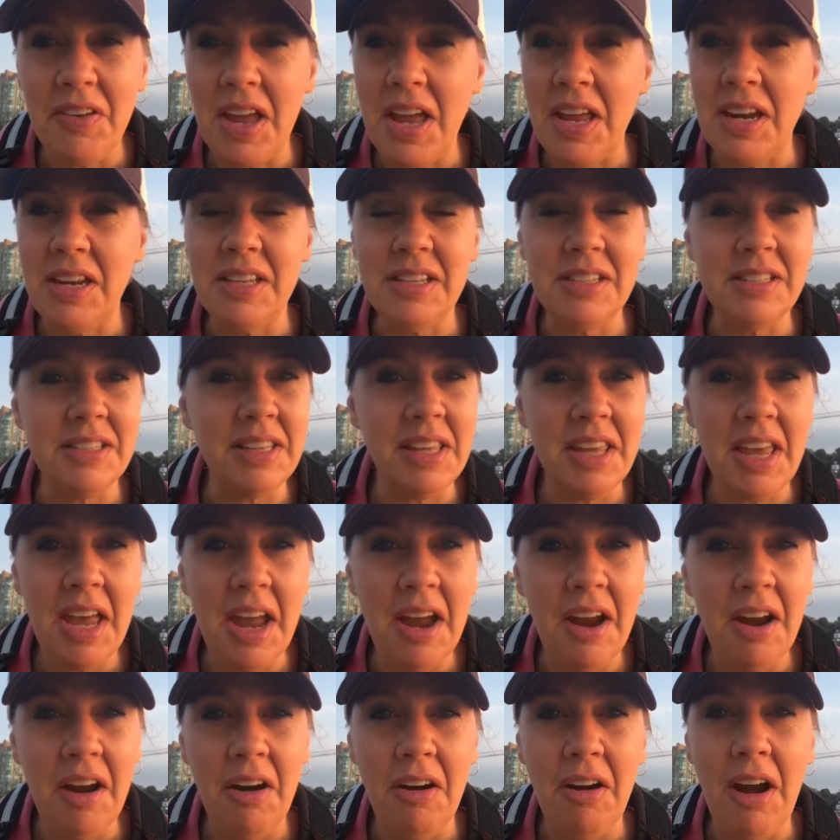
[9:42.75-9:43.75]
and his
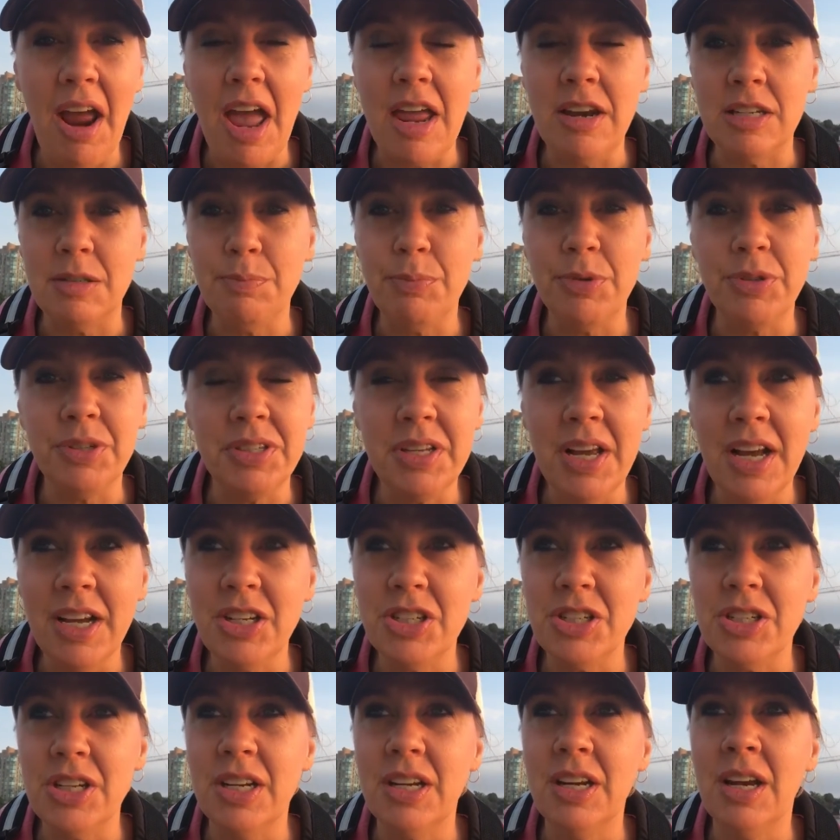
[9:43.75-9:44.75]
care and
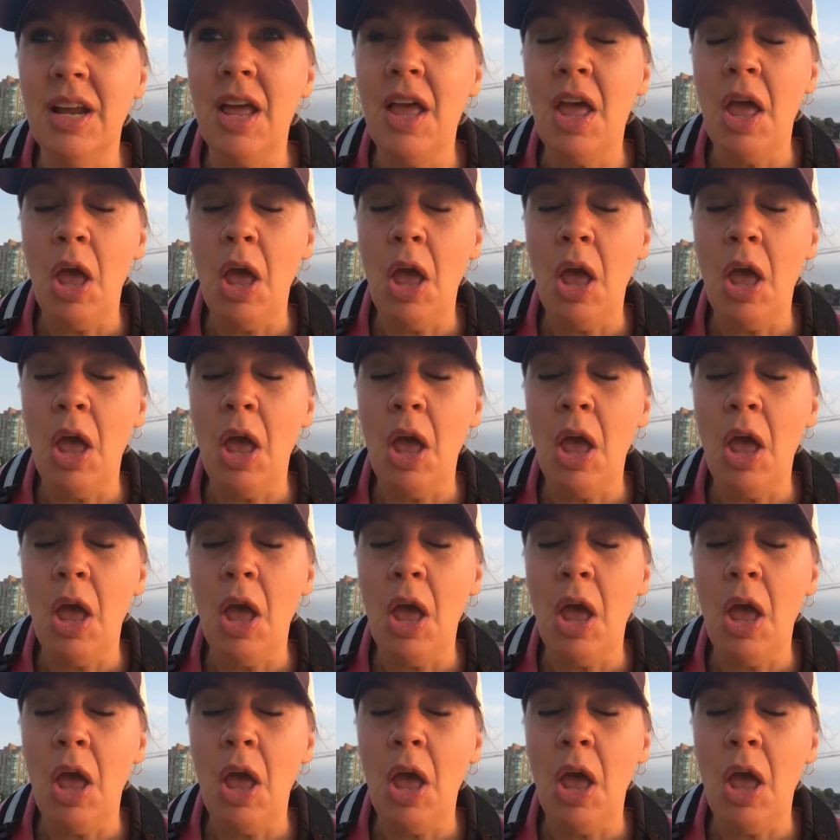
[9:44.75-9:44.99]
protection.